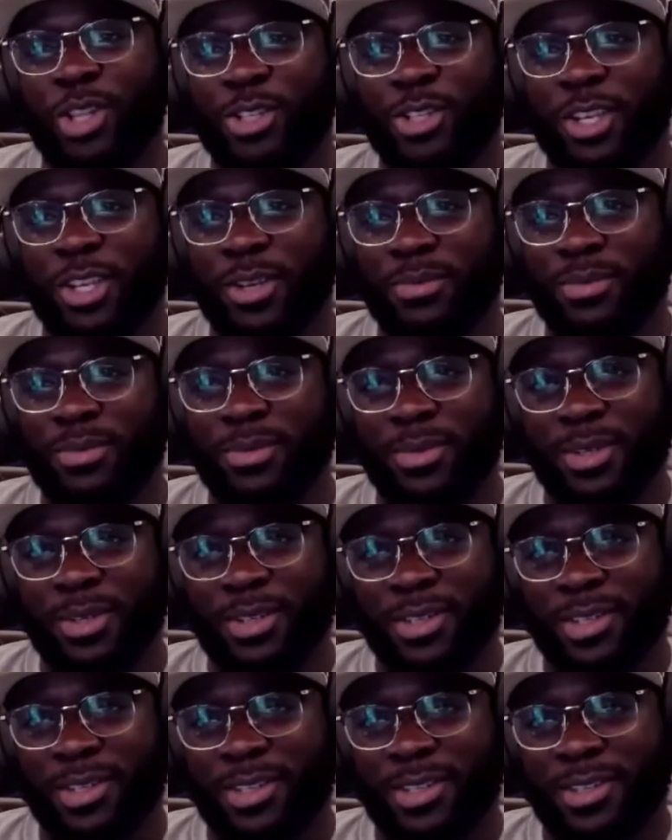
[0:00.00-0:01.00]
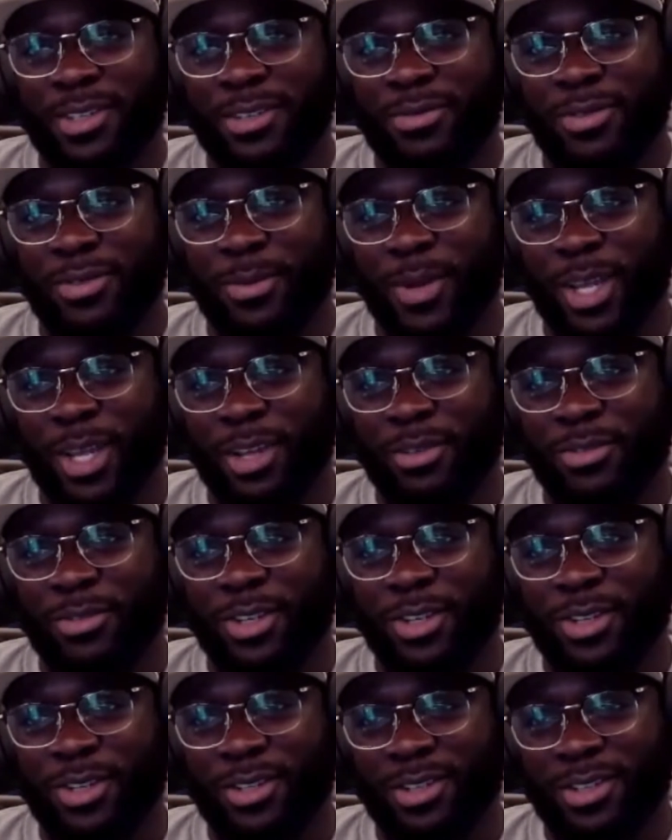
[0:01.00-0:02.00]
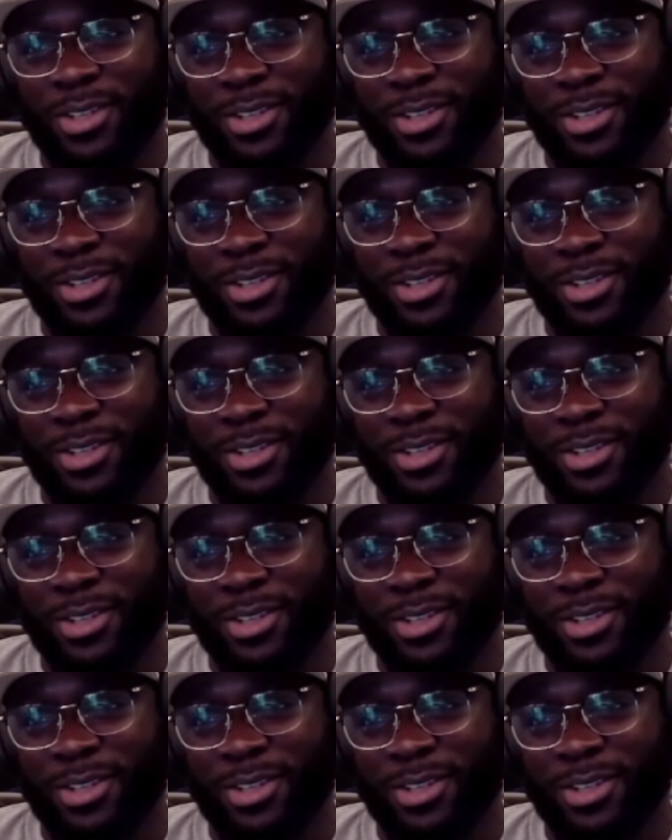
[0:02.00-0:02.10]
team? In the AFC?